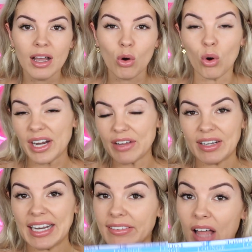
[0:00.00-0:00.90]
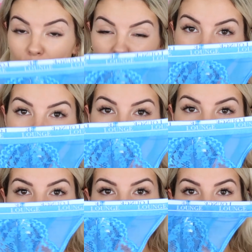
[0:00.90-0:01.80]
or even in line with my
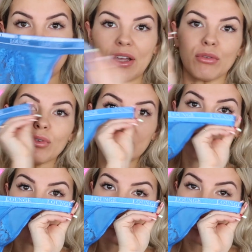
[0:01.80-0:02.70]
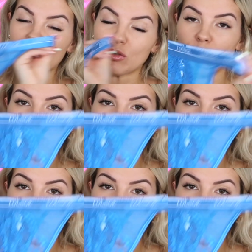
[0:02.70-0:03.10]
belly button, but they're really, really comfortable.